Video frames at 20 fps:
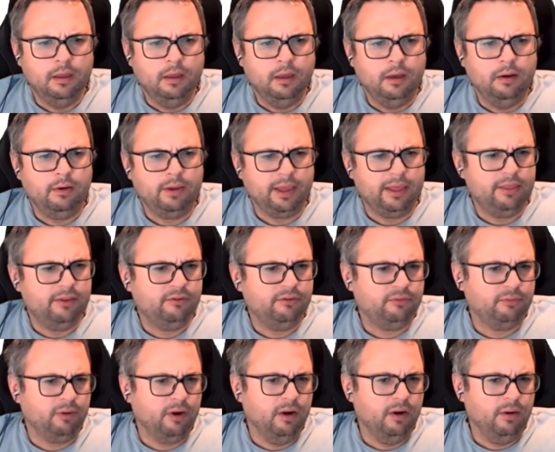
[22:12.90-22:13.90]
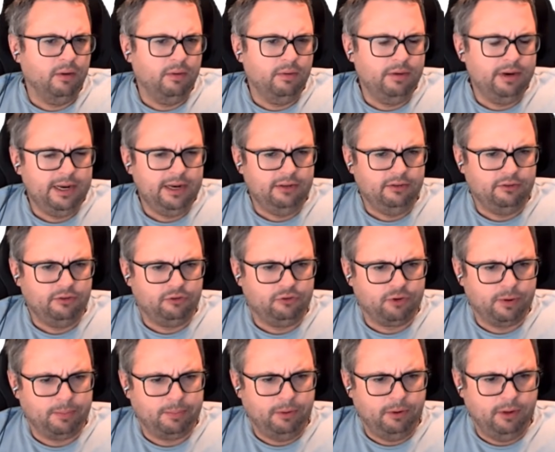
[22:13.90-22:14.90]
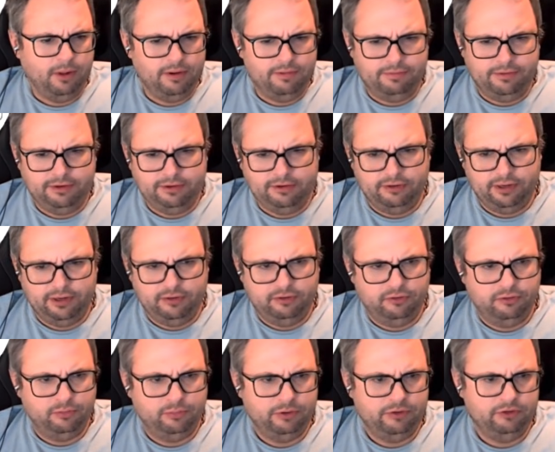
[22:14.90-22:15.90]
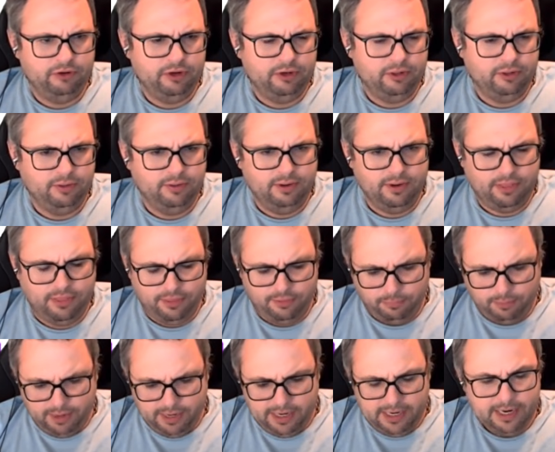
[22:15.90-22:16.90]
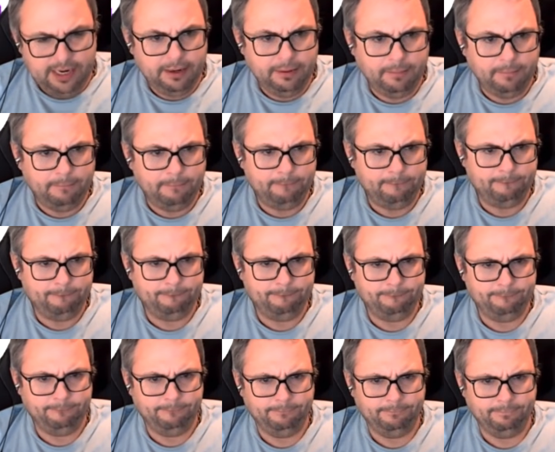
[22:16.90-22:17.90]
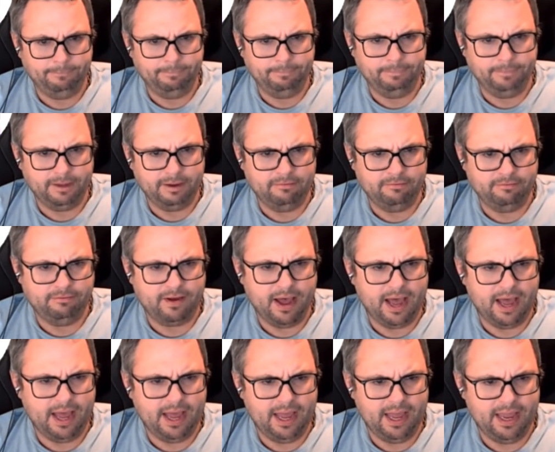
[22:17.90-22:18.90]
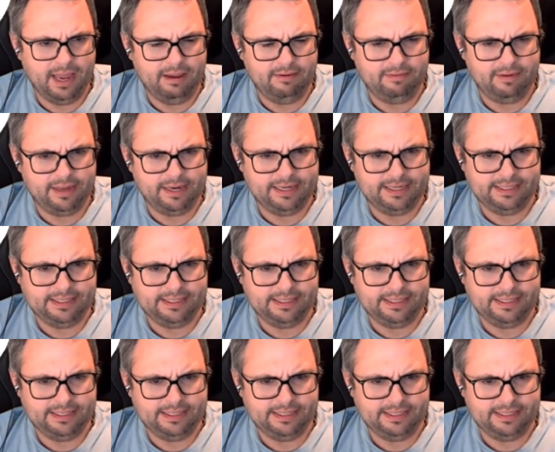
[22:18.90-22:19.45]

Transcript: Okay, this row needs a triple of digits, which include a 3, 5, and a